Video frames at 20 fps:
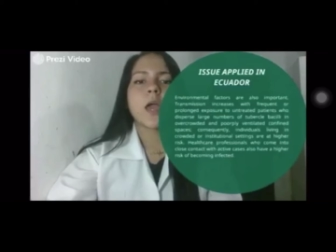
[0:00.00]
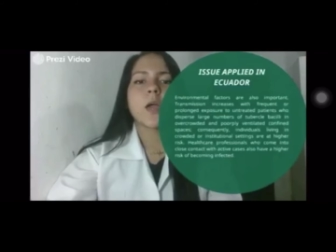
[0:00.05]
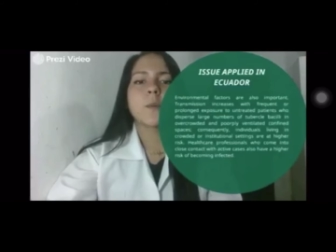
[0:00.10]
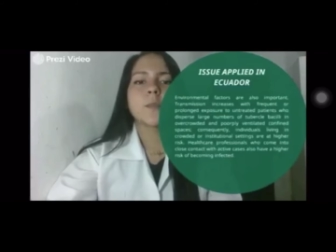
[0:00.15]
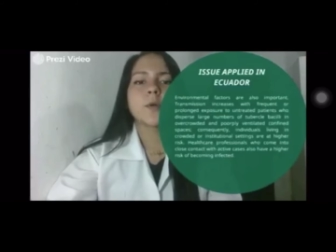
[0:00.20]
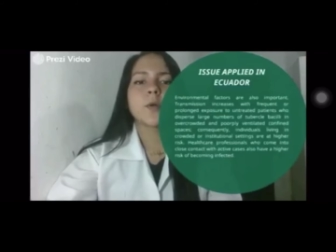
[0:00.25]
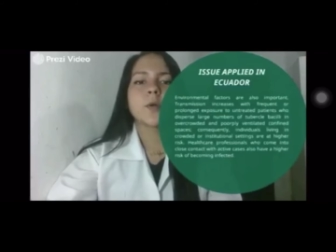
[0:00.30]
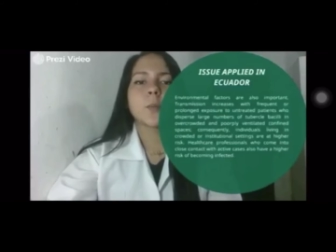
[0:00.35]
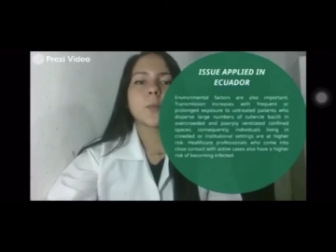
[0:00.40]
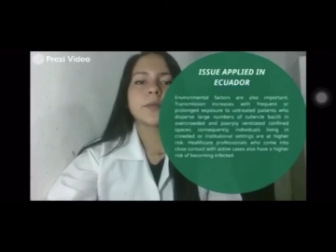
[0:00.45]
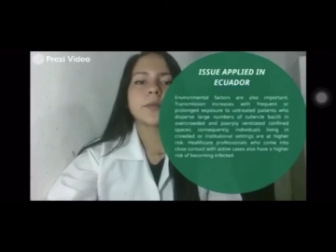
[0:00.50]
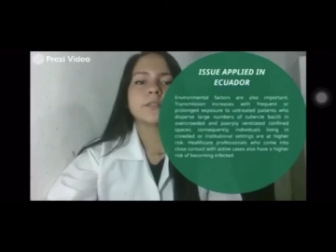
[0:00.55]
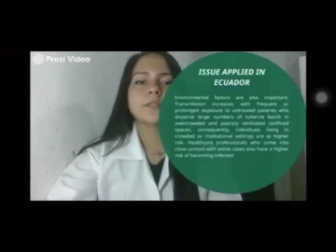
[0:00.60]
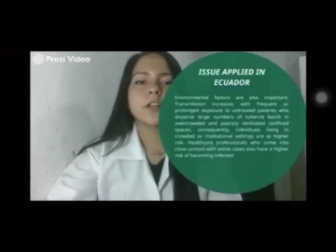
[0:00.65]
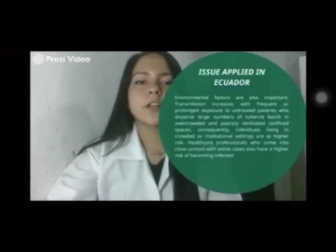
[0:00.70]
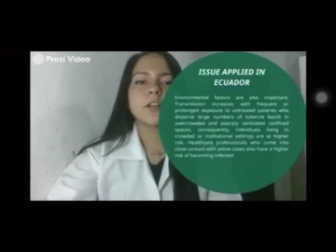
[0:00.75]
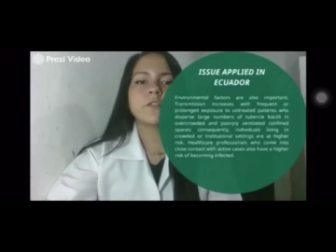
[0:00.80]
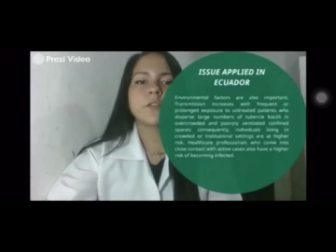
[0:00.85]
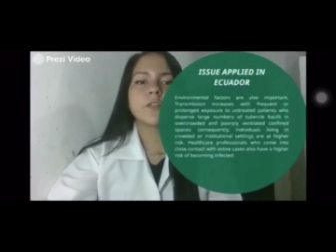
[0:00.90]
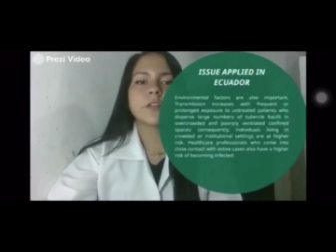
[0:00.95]

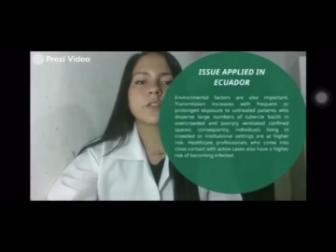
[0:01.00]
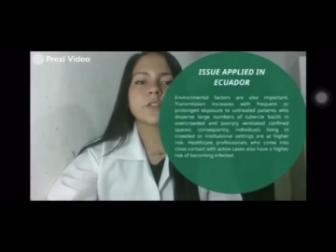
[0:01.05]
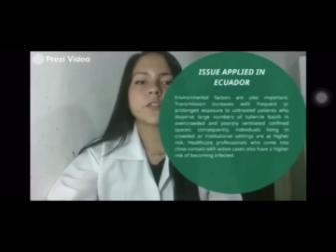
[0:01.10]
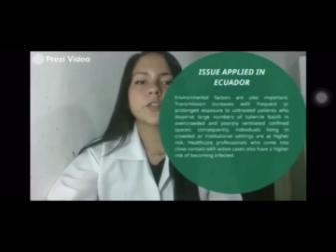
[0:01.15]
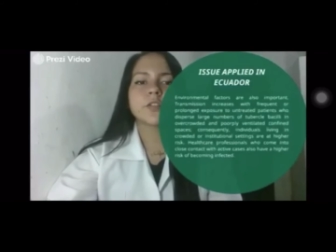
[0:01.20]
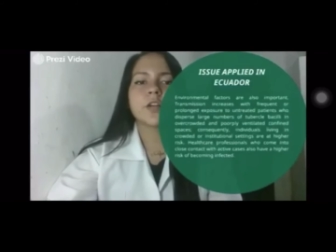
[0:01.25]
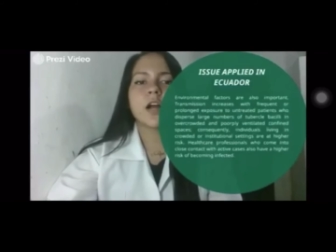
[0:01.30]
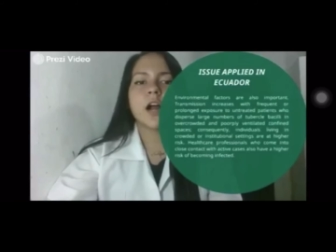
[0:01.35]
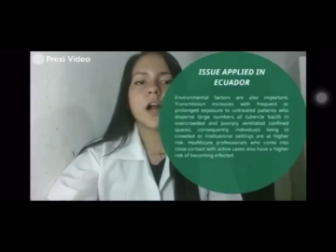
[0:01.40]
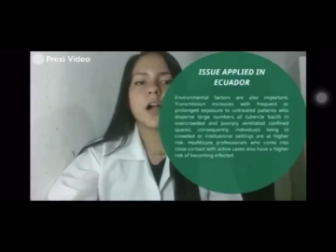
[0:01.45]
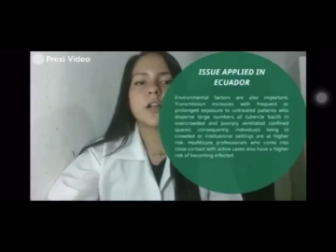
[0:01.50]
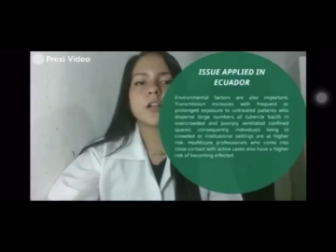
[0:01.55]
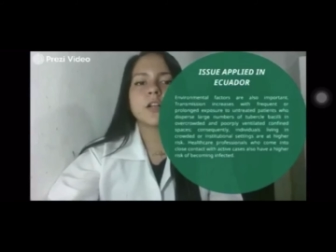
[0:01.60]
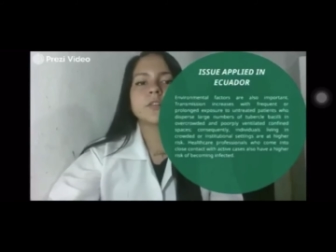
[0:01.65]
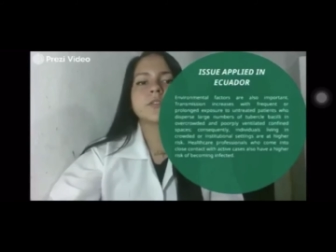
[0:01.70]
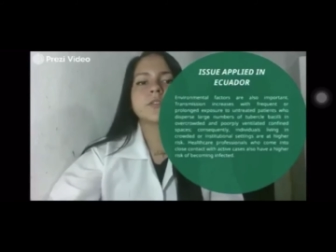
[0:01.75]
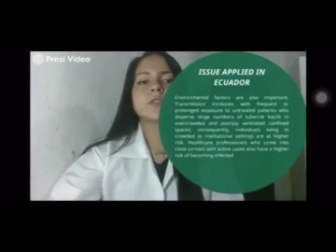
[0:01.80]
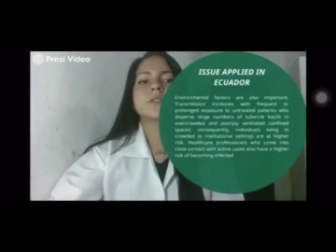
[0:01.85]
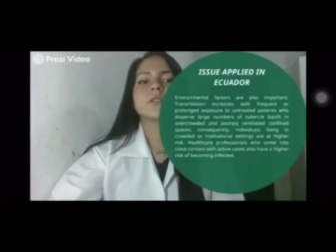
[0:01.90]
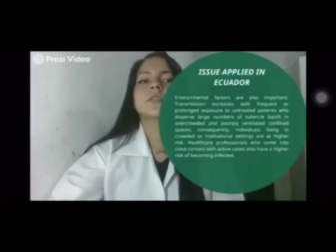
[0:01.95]
Environmental factors
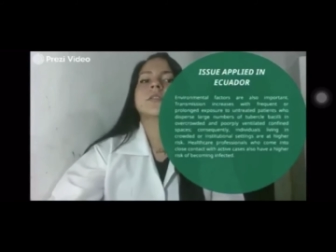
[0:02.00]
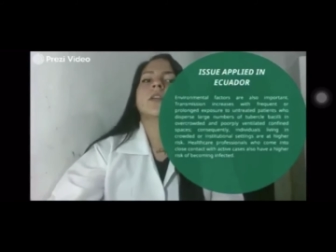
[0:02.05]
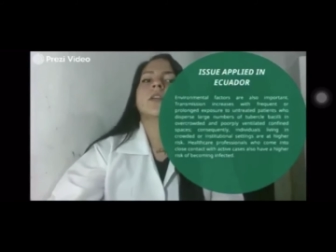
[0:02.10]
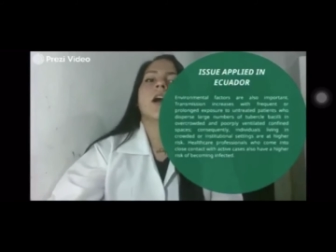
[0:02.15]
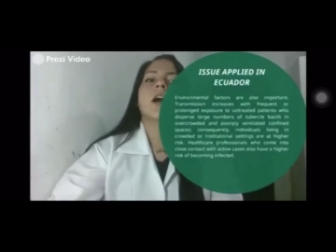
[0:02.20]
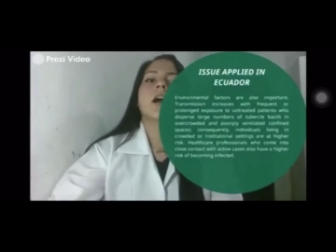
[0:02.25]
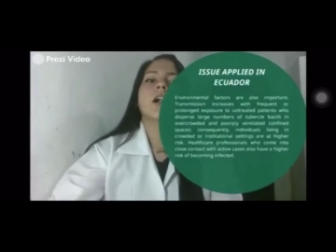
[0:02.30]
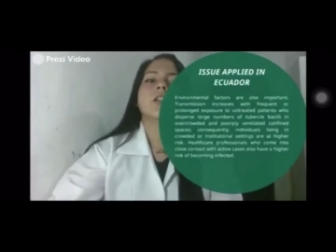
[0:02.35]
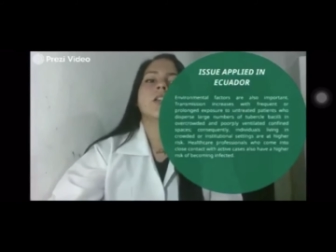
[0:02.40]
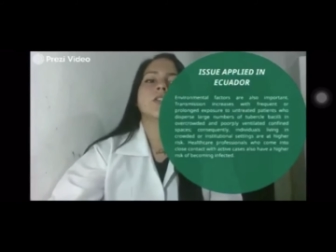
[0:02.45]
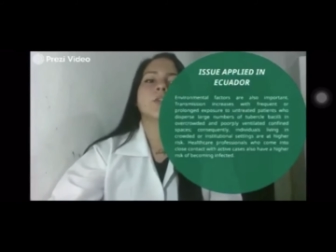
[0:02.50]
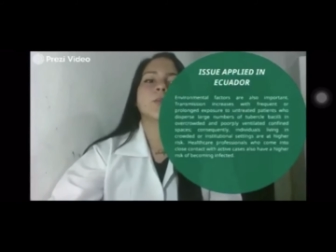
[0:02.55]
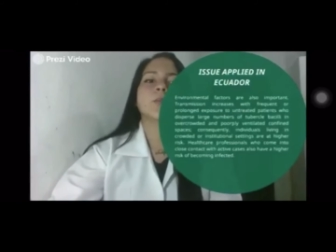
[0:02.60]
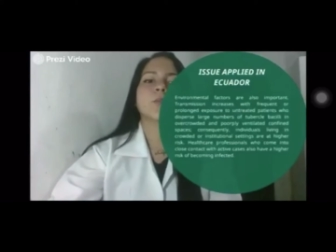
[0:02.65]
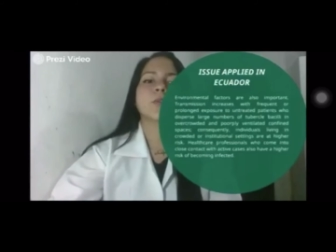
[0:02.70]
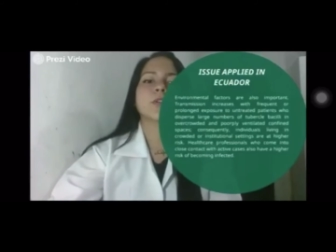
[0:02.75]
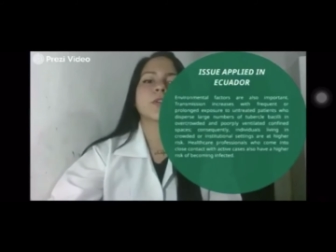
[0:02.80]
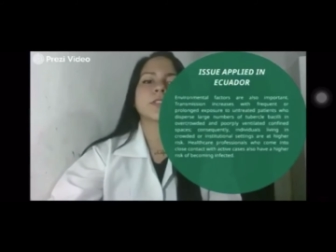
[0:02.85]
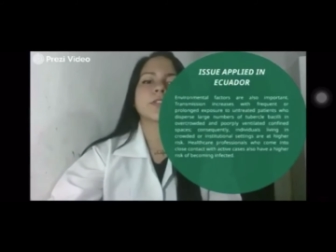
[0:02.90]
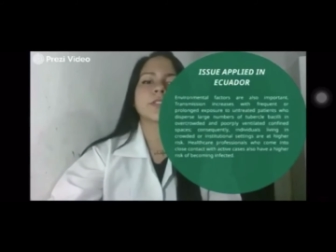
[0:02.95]
are also
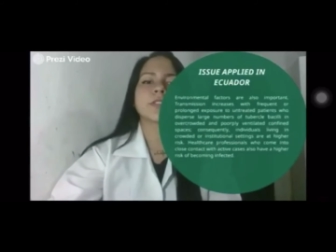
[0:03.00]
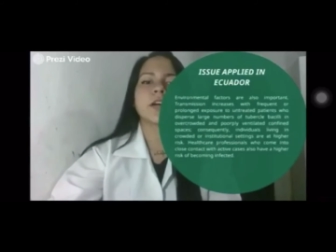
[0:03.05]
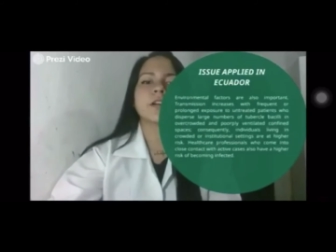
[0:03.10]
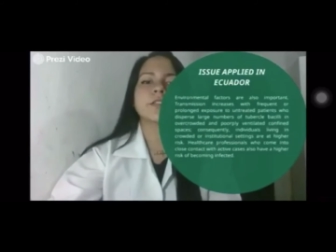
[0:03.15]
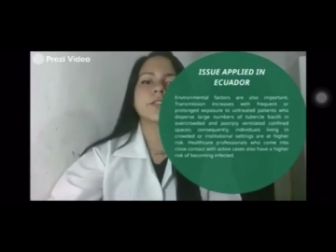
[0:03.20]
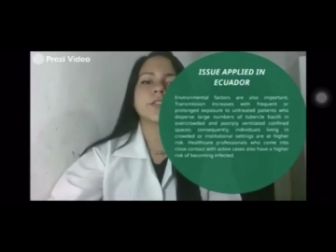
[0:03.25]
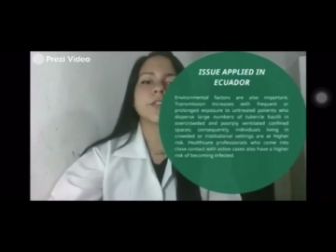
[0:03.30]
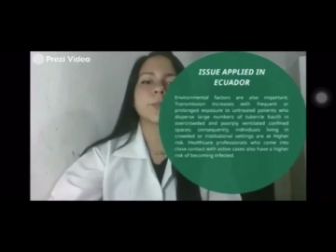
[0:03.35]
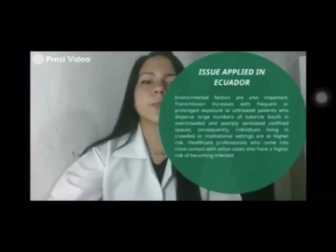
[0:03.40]
important.